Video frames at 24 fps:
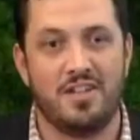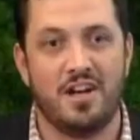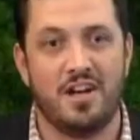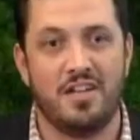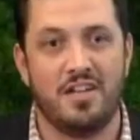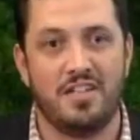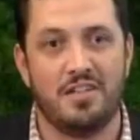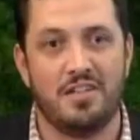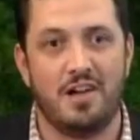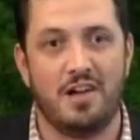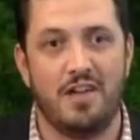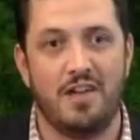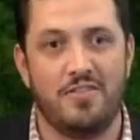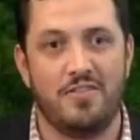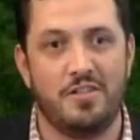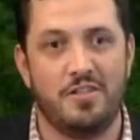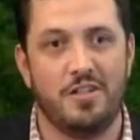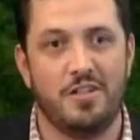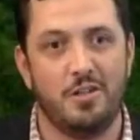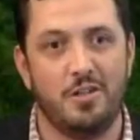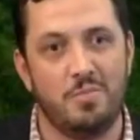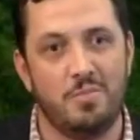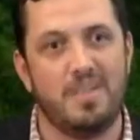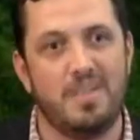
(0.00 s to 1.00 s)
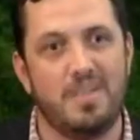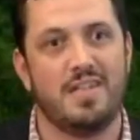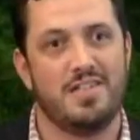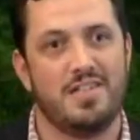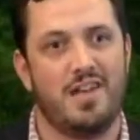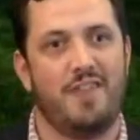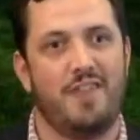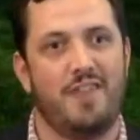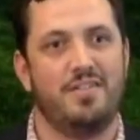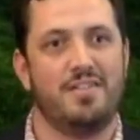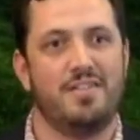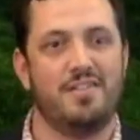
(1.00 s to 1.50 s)
year after year, because
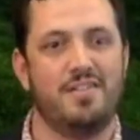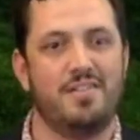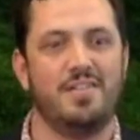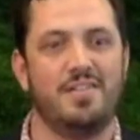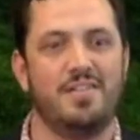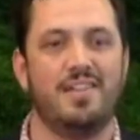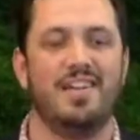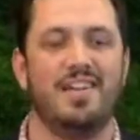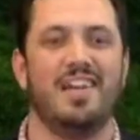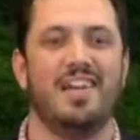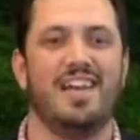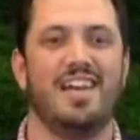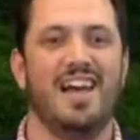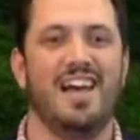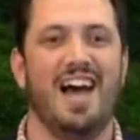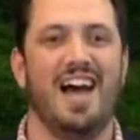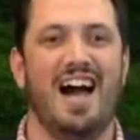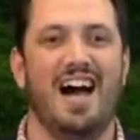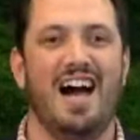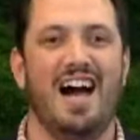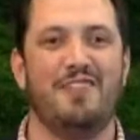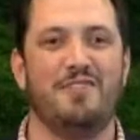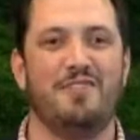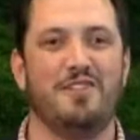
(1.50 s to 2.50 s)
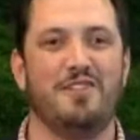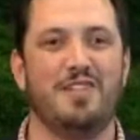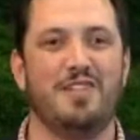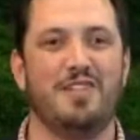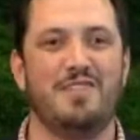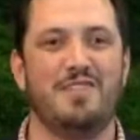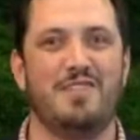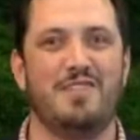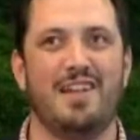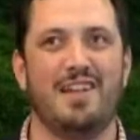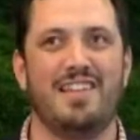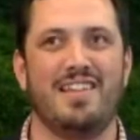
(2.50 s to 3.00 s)
obviously
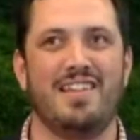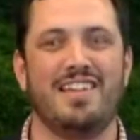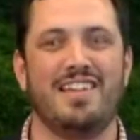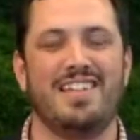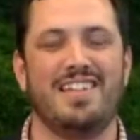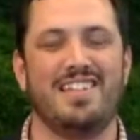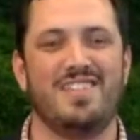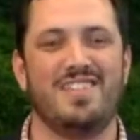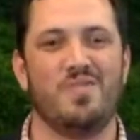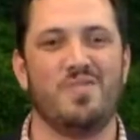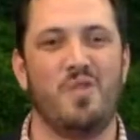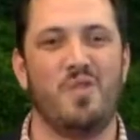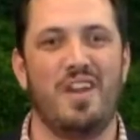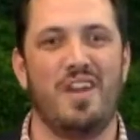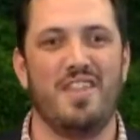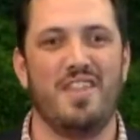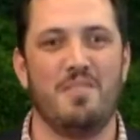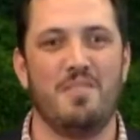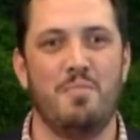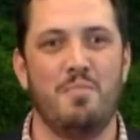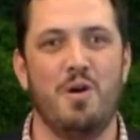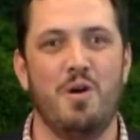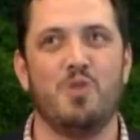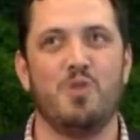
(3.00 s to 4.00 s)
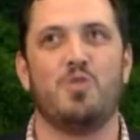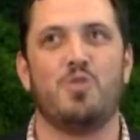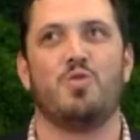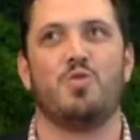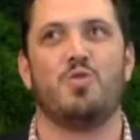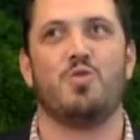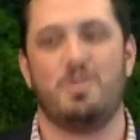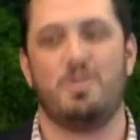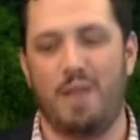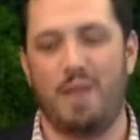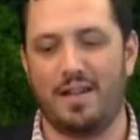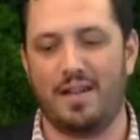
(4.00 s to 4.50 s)
Philippe, I think, is one of the most
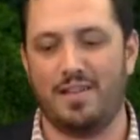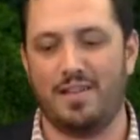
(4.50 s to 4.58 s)
respected